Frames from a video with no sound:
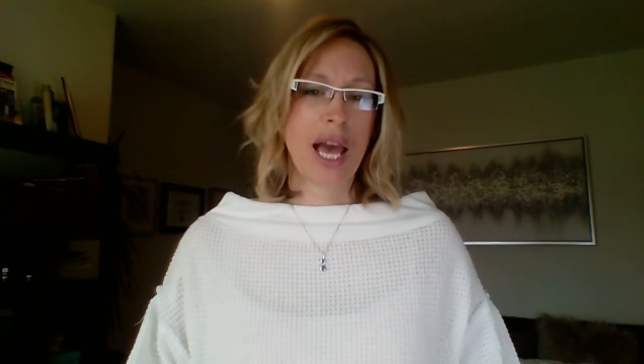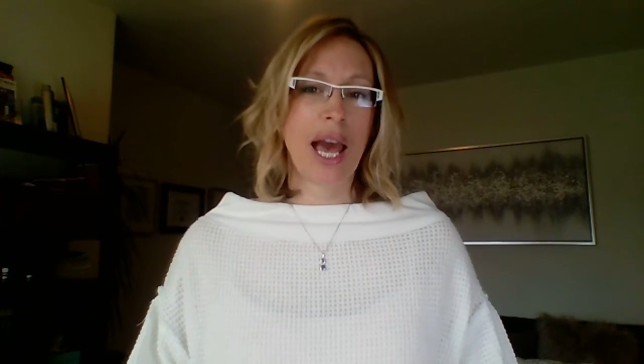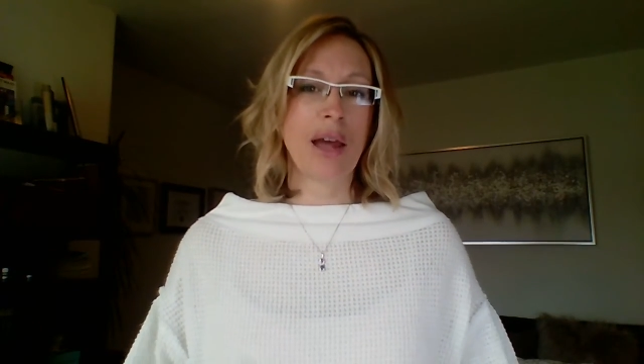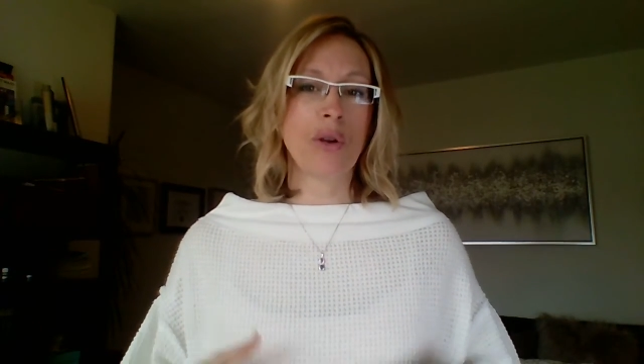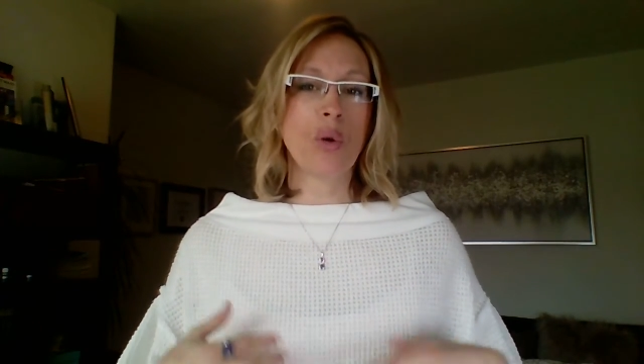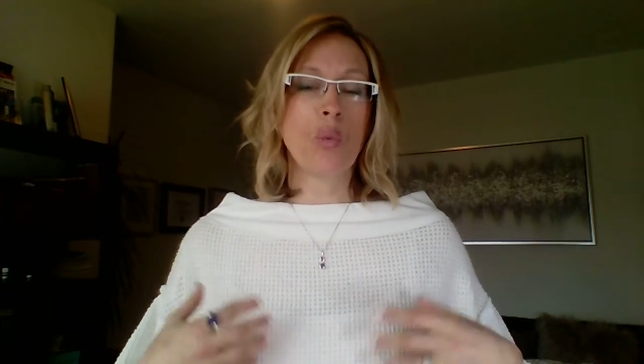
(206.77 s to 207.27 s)

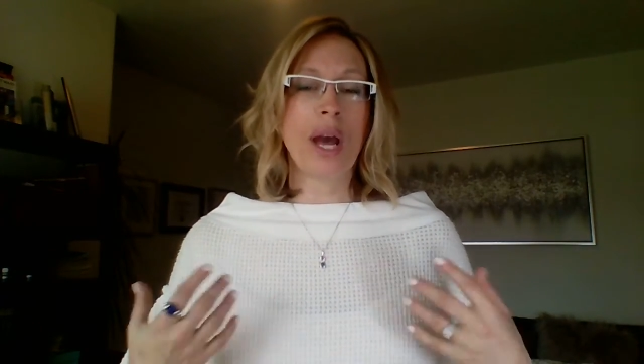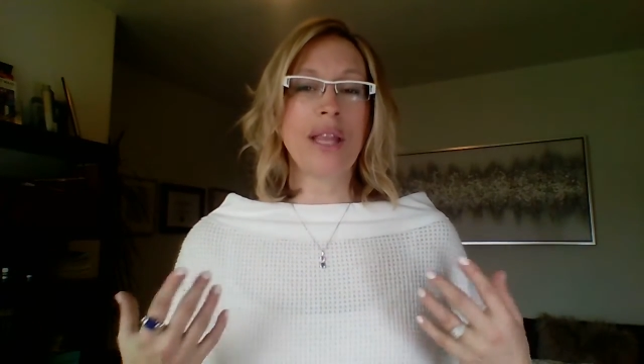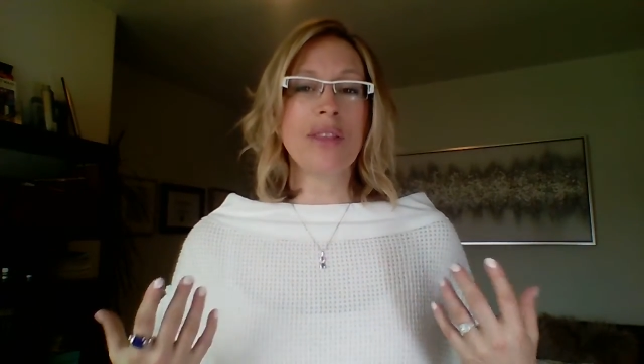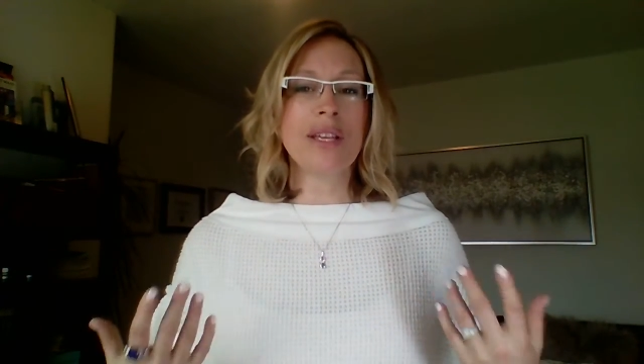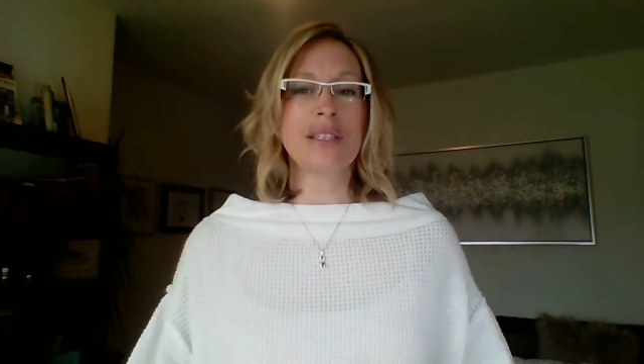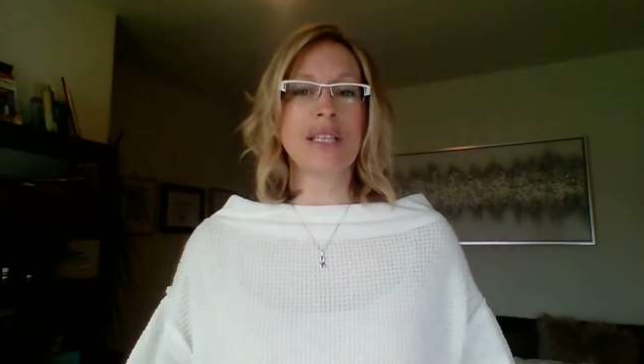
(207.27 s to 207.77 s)
And
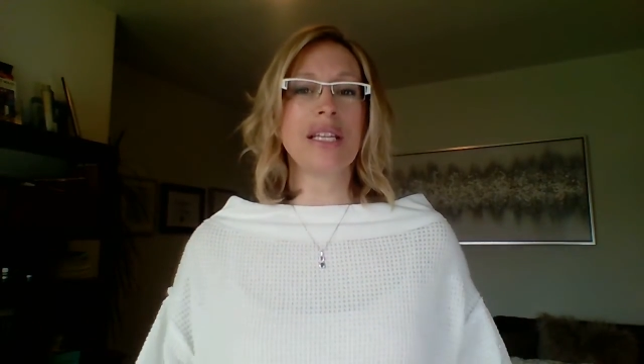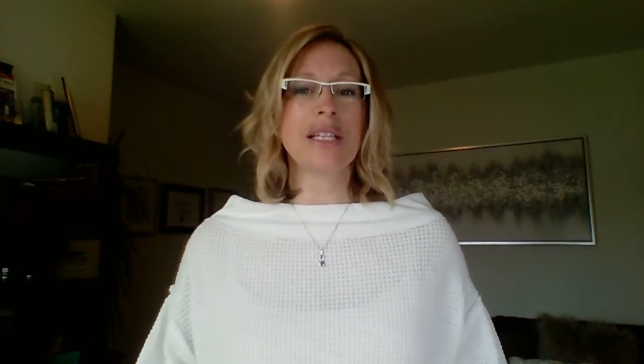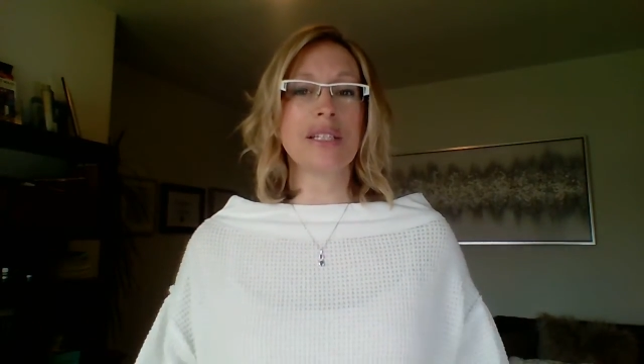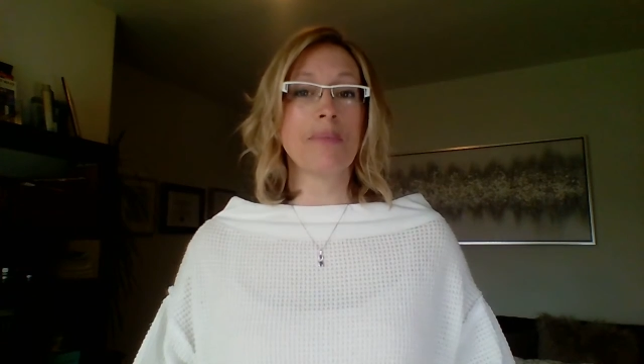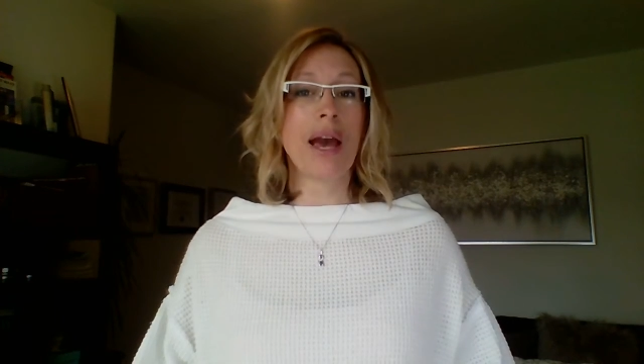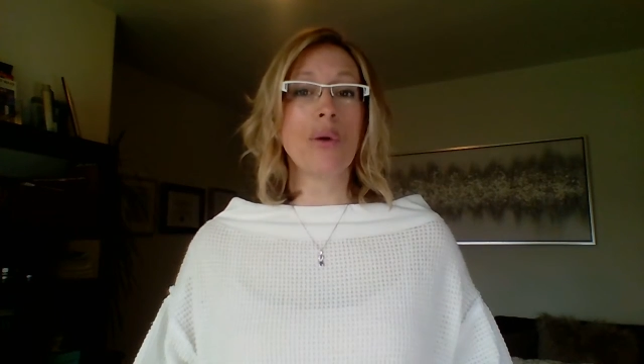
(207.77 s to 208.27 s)
when this need
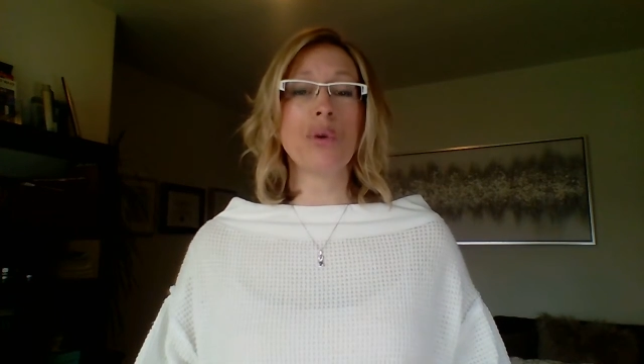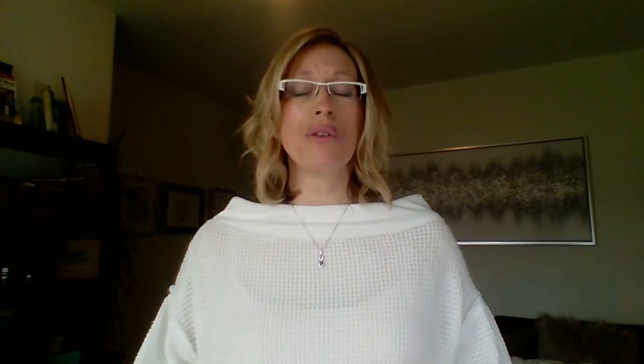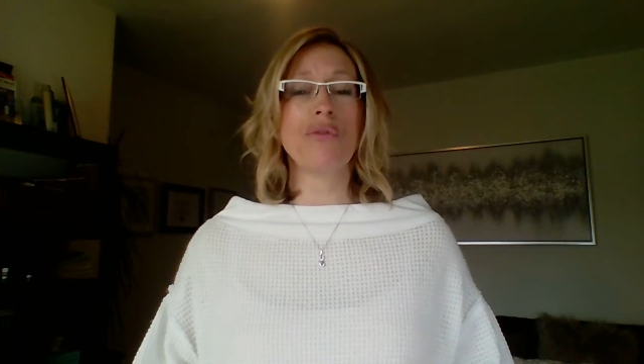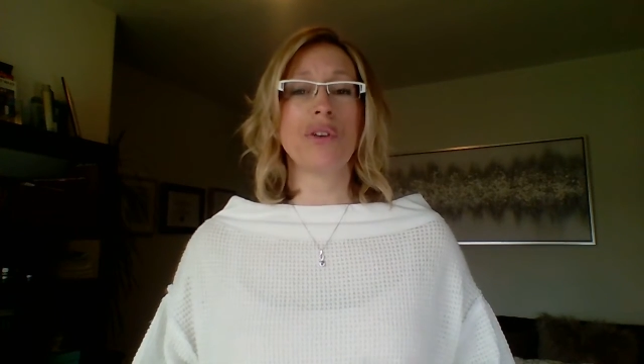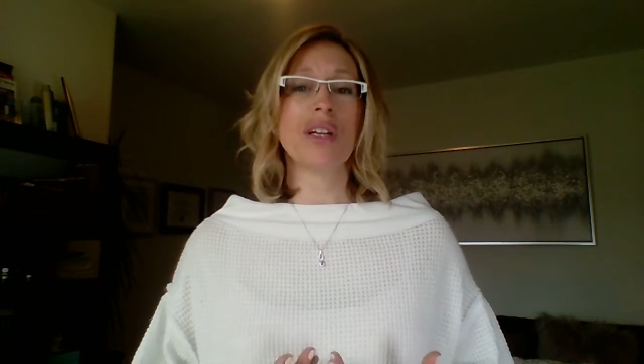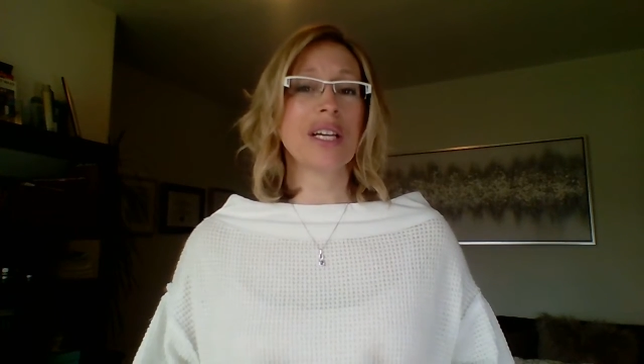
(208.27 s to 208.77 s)
is met,
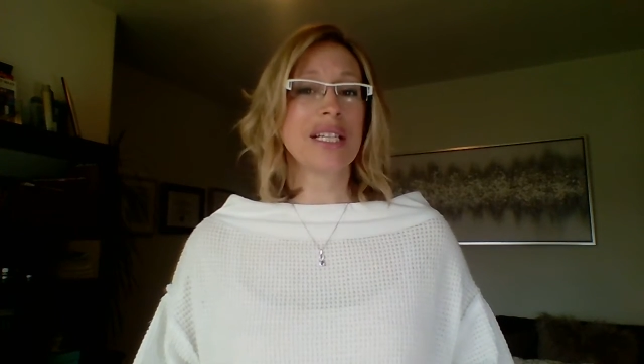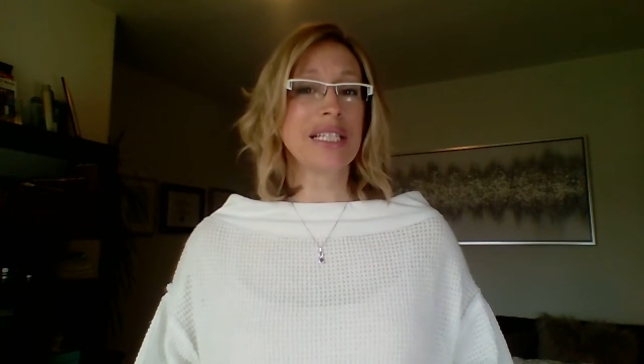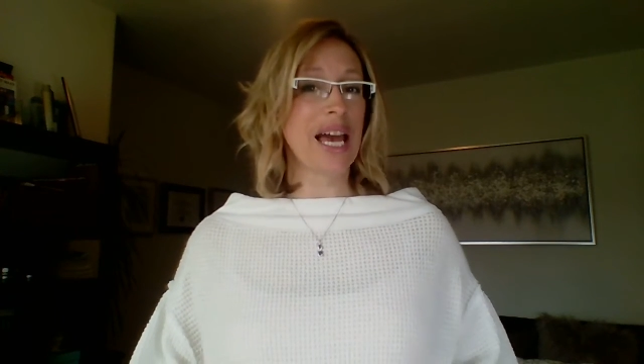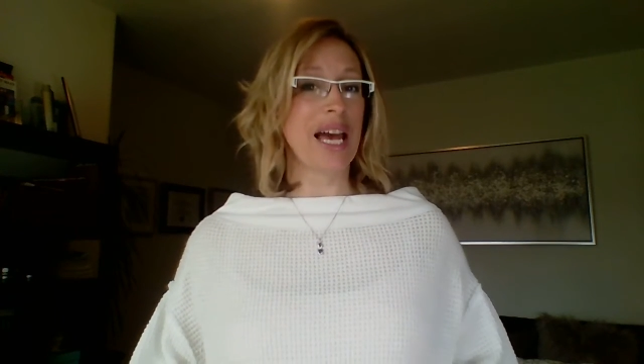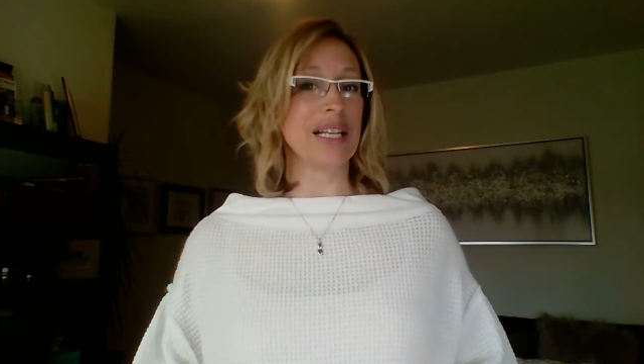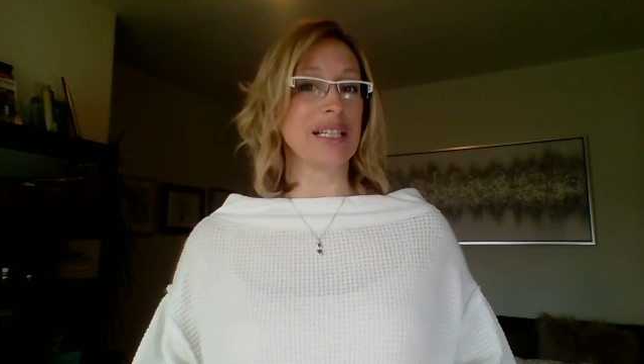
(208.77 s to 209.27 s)
we feel
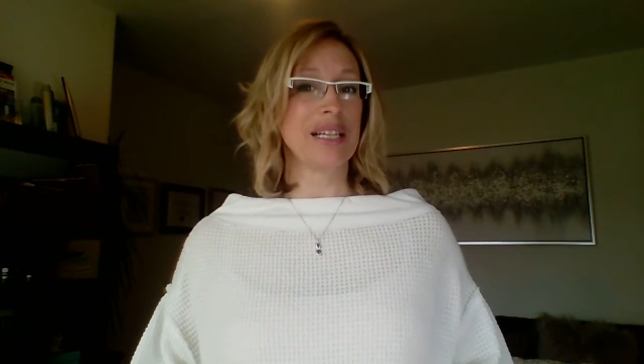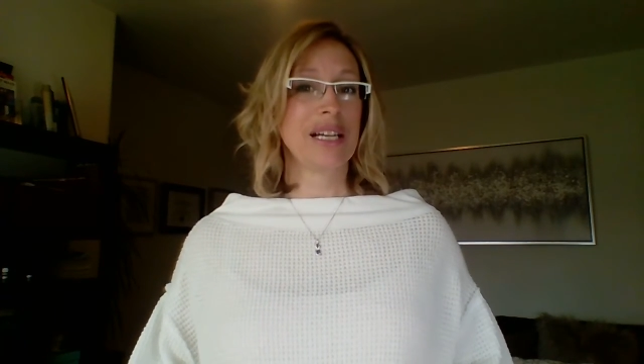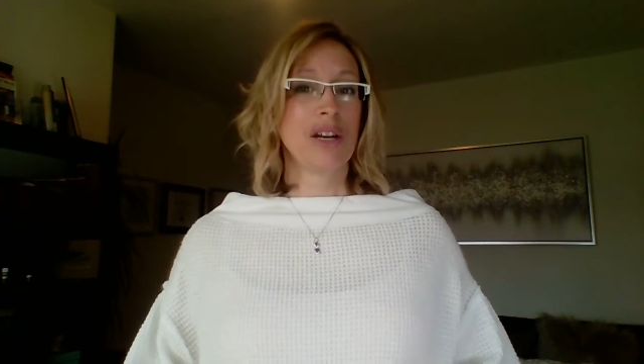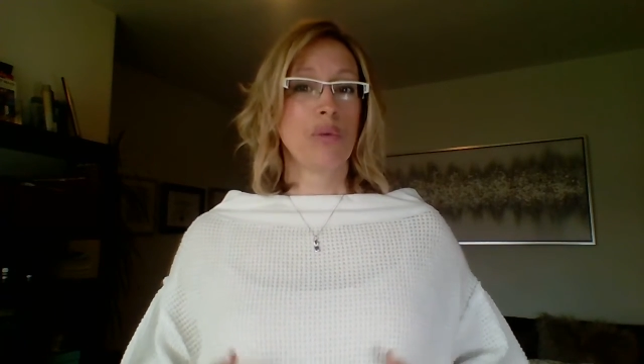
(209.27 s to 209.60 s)
content.